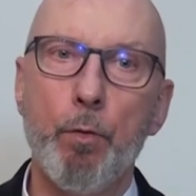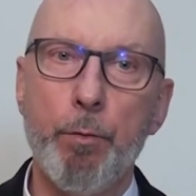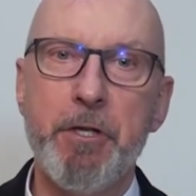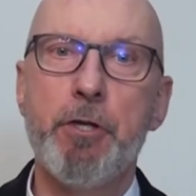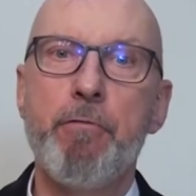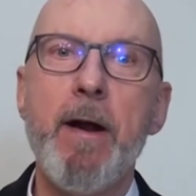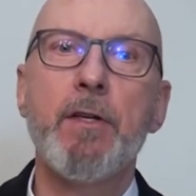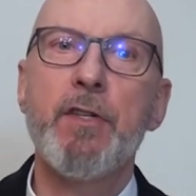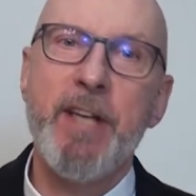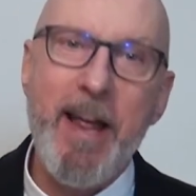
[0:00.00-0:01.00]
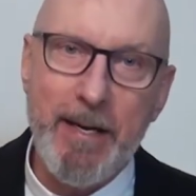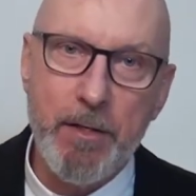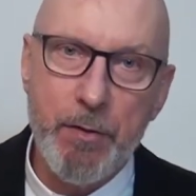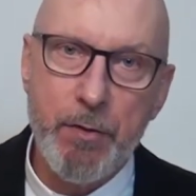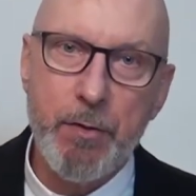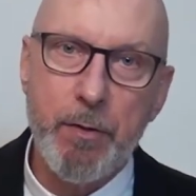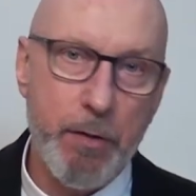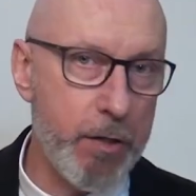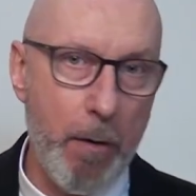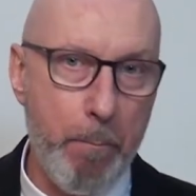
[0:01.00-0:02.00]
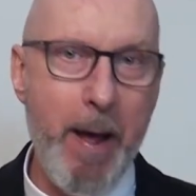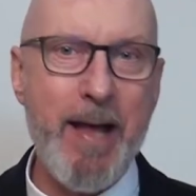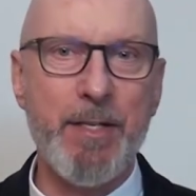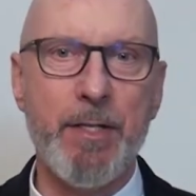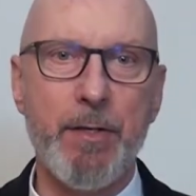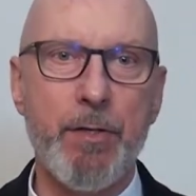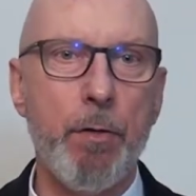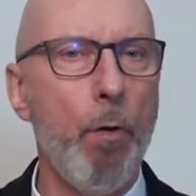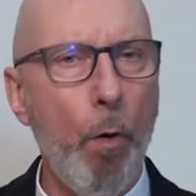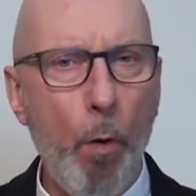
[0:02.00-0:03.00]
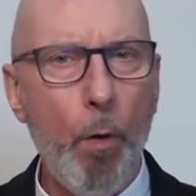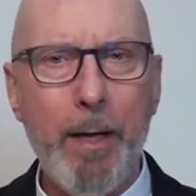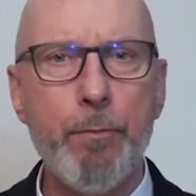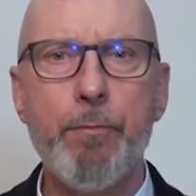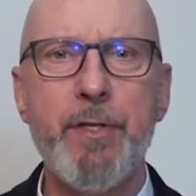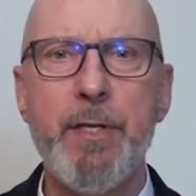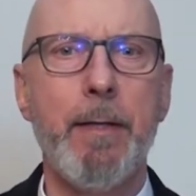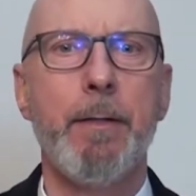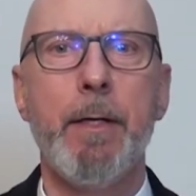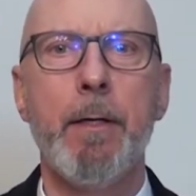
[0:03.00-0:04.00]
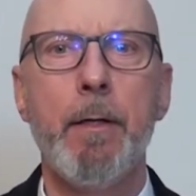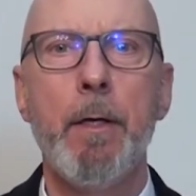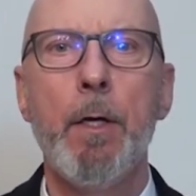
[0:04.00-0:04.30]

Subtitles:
which transcends, surpasses all understanding,